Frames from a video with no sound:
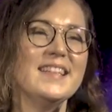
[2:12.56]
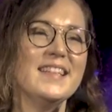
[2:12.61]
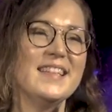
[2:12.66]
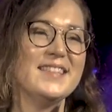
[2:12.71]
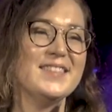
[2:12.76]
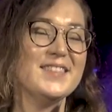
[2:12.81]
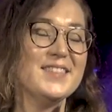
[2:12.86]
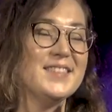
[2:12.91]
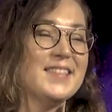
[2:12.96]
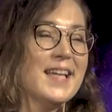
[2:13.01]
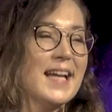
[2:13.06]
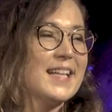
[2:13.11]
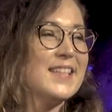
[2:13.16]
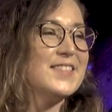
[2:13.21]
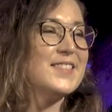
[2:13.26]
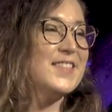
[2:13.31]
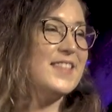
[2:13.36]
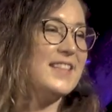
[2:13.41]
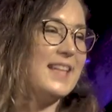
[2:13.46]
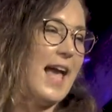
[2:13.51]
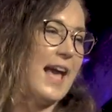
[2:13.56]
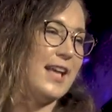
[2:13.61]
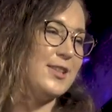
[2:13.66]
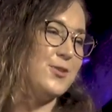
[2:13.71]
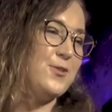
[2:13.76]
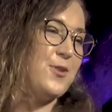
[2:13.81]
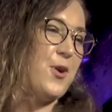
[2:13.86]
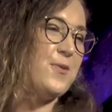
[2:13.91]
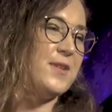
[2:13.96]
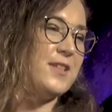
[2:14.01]
in the second to
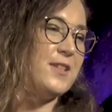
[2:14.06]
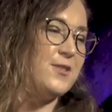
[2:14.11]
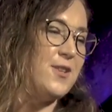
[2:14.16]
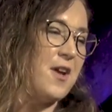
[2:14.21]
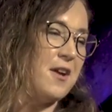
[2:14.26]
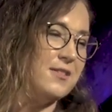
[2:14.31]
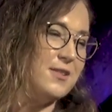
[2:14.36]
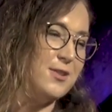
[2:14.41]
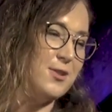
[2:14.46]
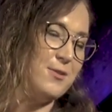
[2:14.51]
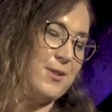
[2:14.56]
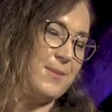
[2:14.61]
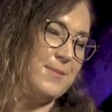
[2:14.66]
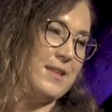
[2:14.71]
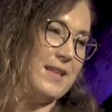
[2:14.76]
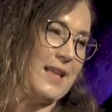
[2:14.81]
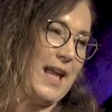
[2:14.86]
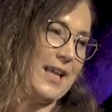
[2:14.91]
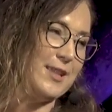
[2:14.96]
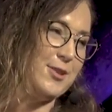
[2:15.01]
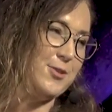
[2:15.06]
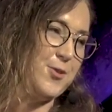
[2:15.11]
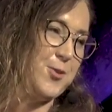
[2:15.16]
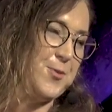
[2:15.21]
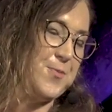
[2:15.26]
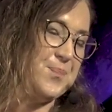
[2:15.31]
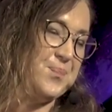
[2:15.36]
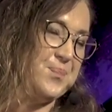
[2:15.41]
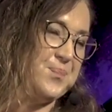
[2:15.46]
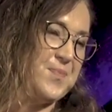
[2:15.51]
last row in a nondescript
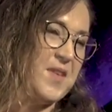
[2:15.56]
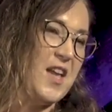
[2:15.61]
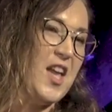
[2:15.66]
classroom.